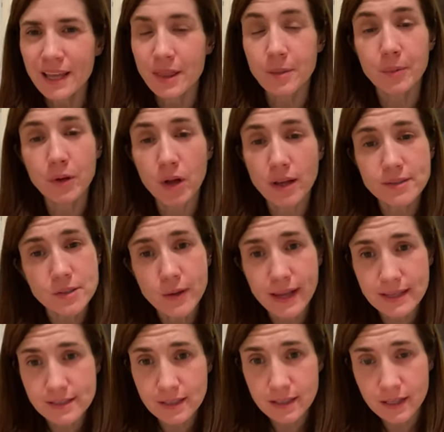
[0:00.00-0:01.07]
the book also
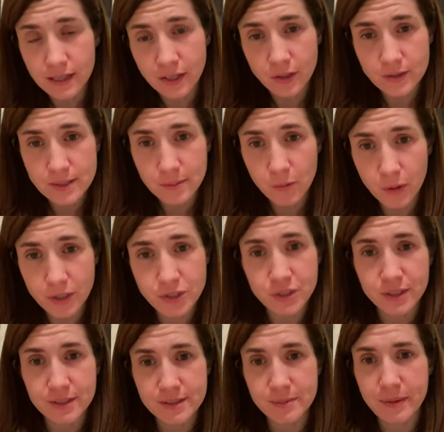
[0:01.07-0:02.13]
has a you know some
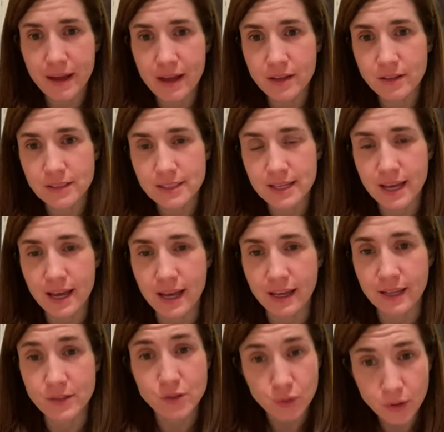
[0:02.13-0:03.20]
questions about uh,
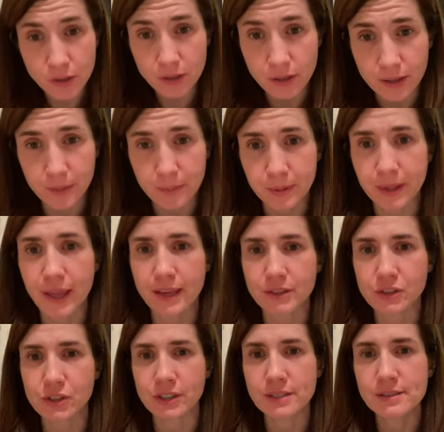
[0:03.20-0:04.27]
historical
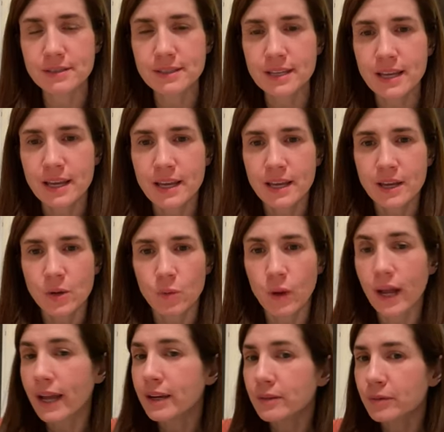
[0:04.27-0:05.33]
implications what
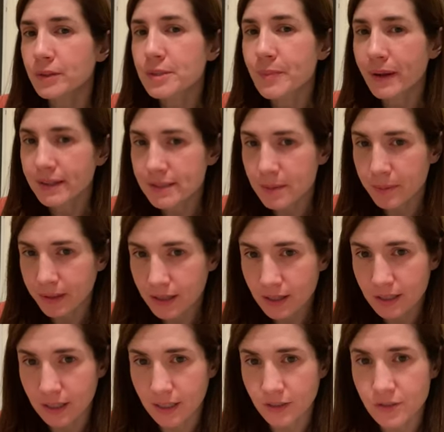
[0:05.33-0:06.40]
kind of
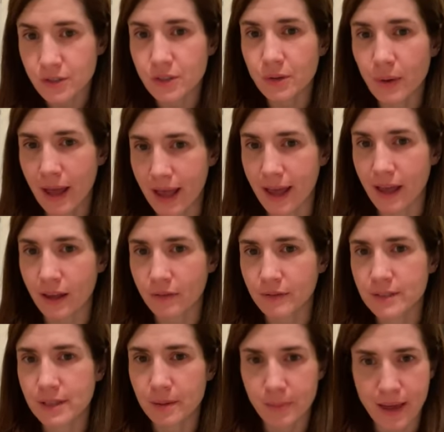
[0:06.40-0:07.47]
responsibility do you have
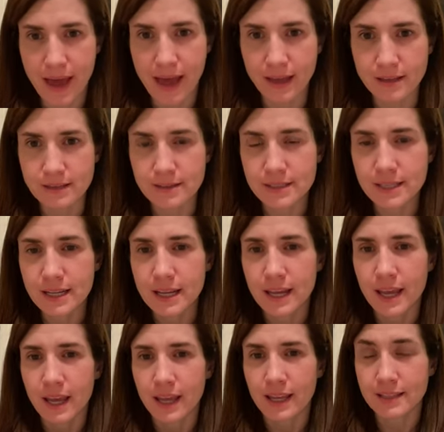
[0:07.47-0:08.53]
to the past
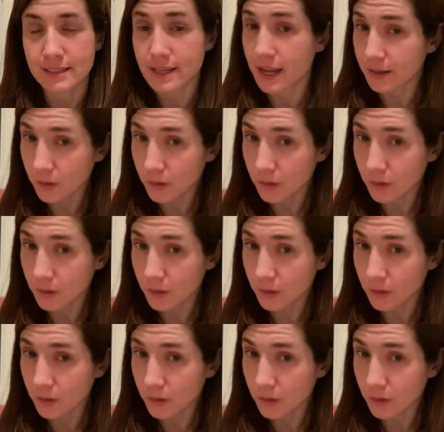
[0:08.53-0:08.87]
it's not